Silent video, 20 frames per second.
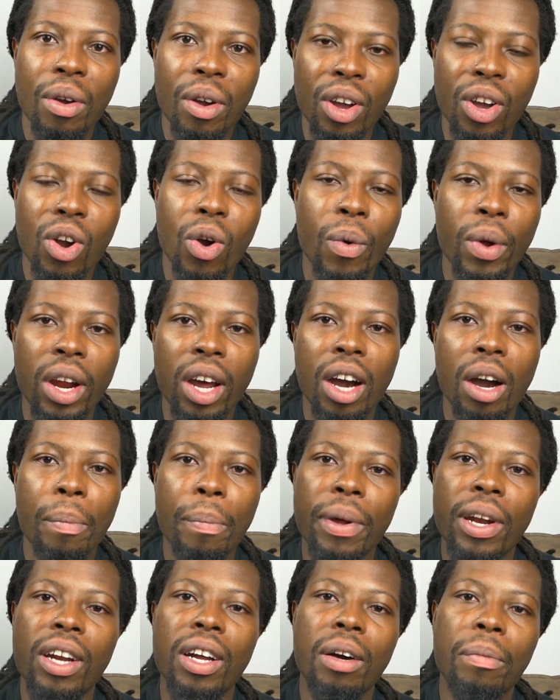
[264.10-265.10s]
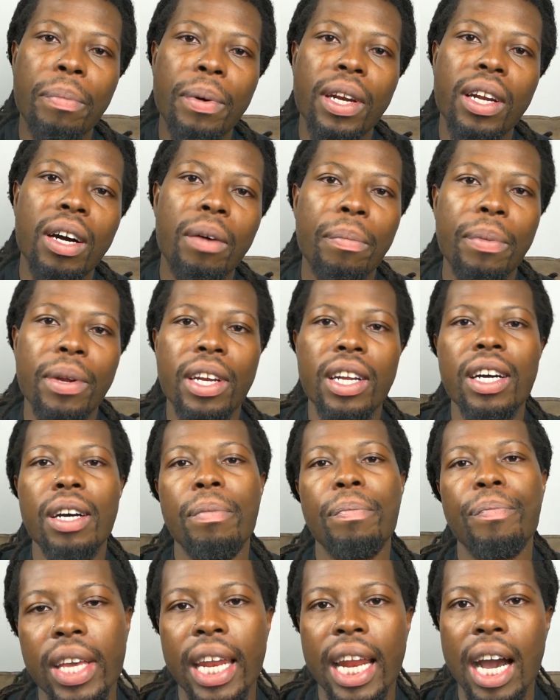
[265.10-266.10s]
going up and up and up and
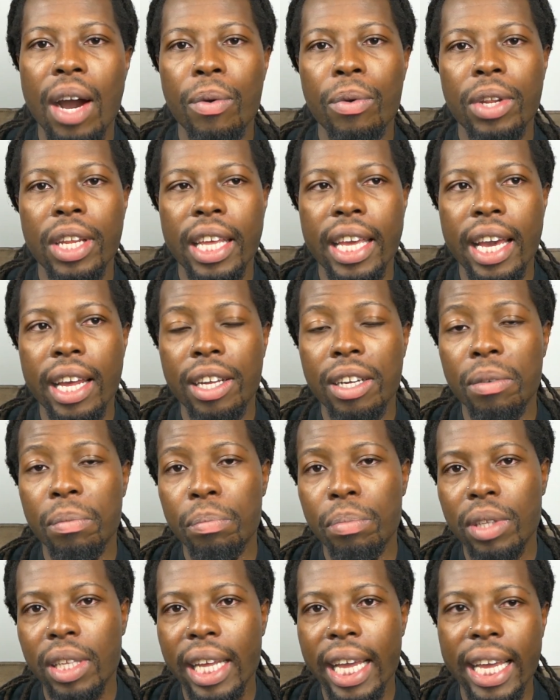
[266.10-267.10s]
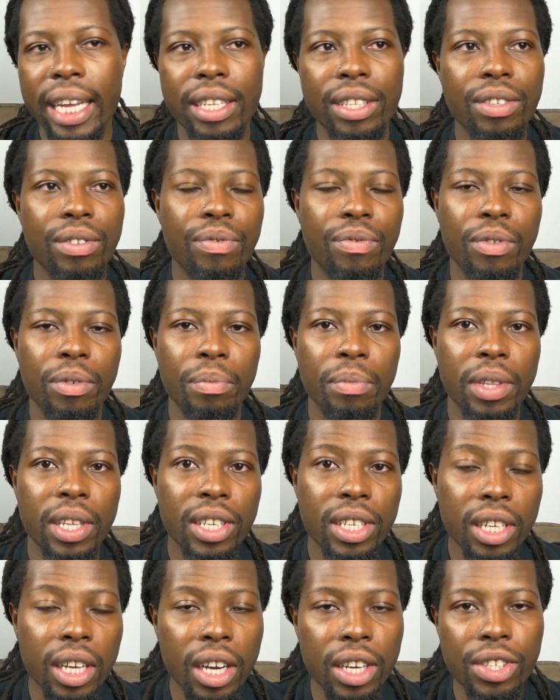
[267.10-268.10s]
up, and I would get complaints from
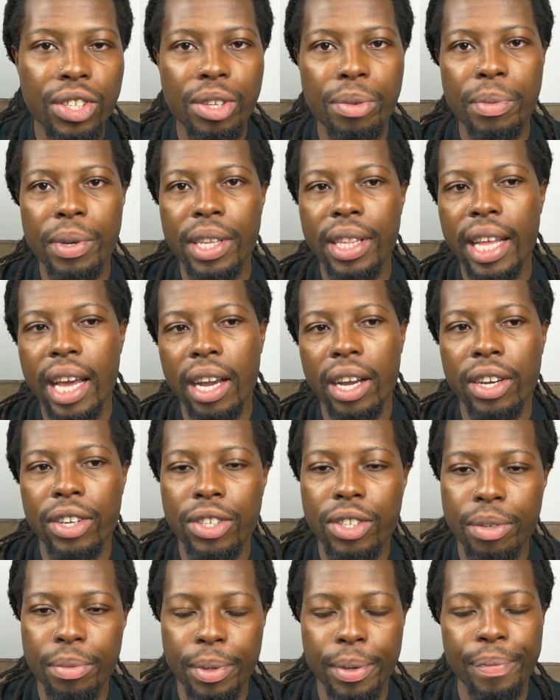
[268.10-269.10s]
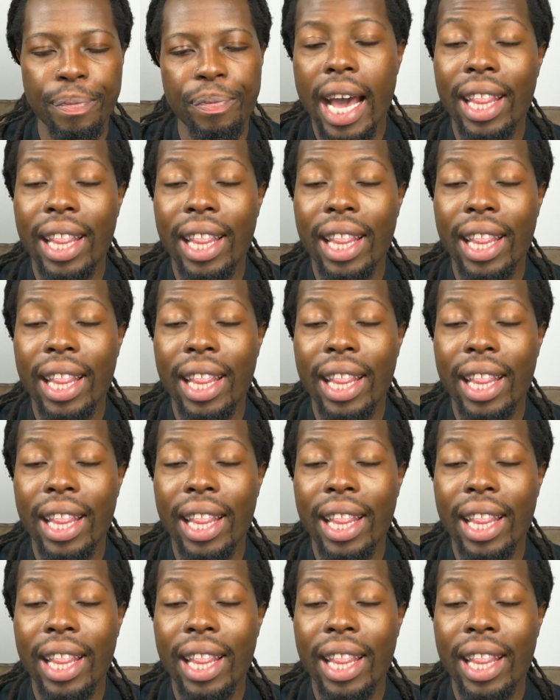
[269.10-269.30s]
this customer and that customer.